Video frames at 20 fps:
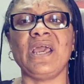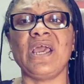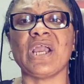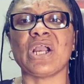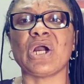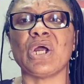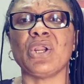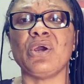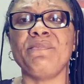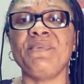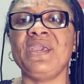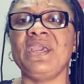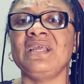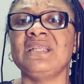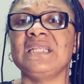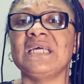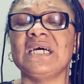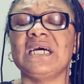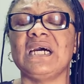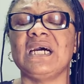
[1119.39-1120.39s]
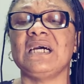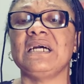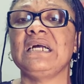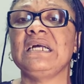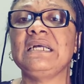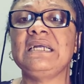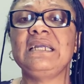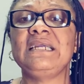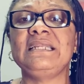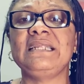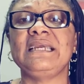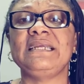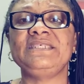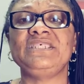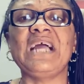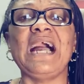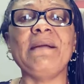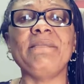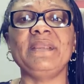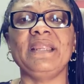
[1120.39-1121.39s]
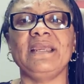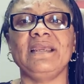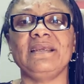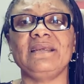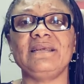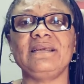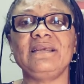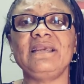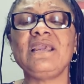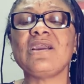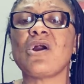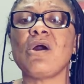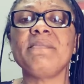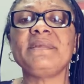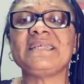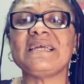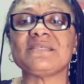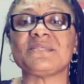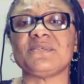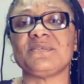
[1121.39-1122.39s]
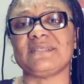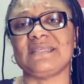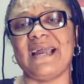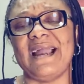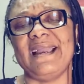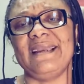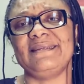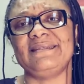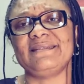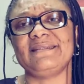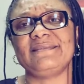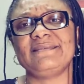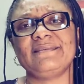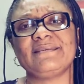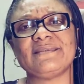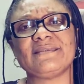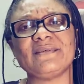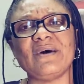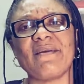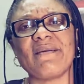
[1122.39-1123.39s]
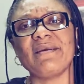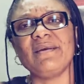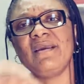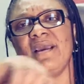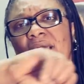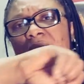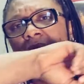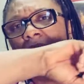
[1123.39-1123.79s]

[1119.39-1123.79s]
economy in the Germany, he committed suicide. Sorry.